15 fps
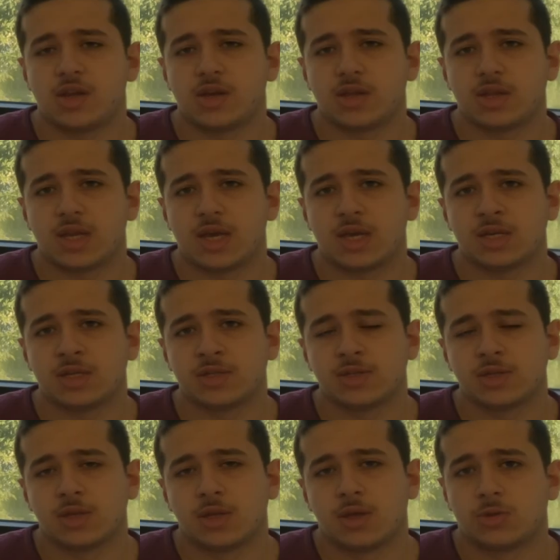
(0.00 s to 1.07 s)
it as
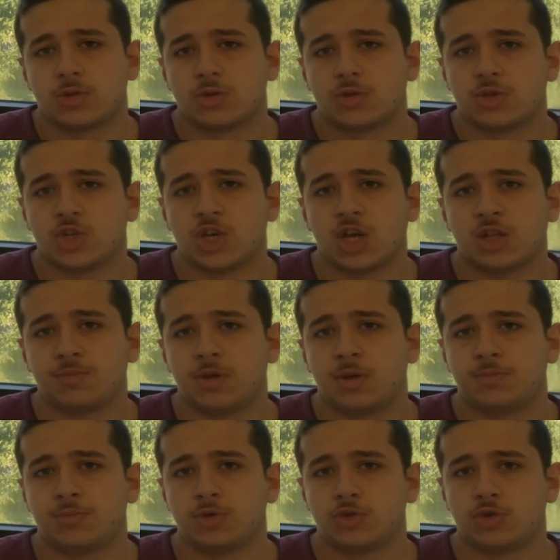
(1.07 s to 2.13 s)
shall be
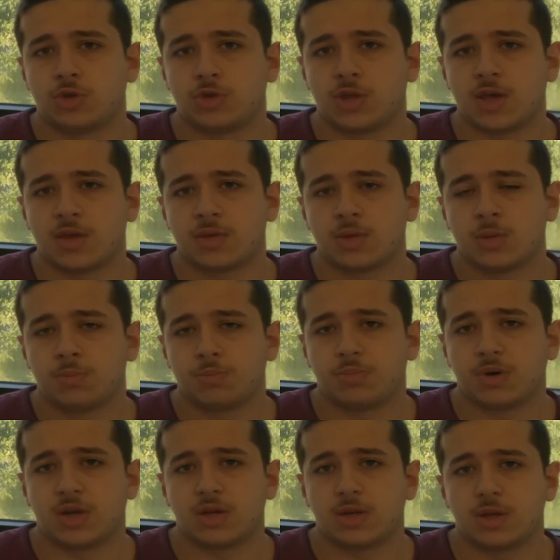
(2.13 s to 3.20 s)
put to death,
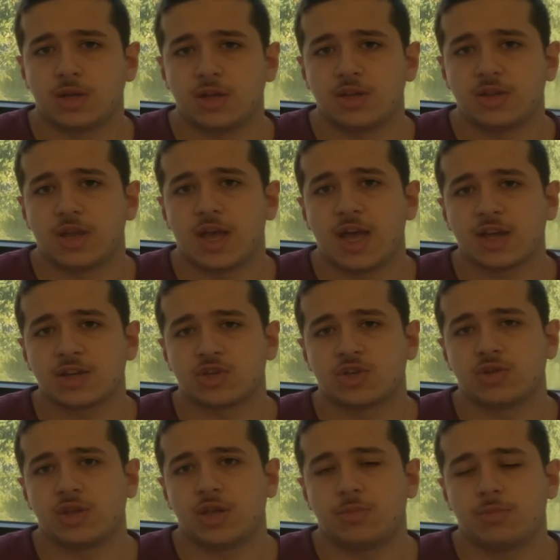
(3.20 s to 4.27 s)
but it
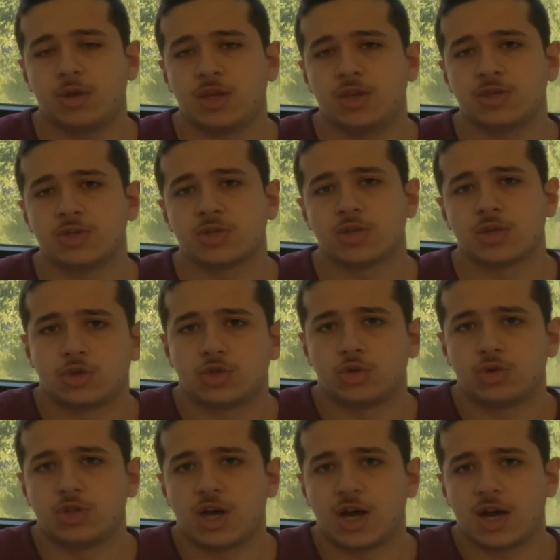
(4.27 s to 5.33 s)
actually means to
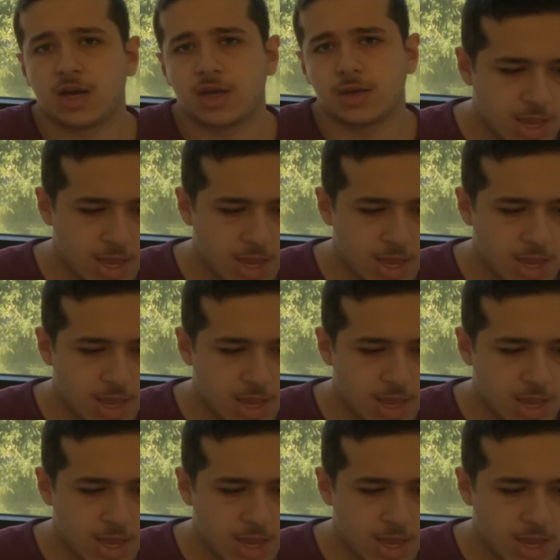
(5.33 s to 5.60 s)
die.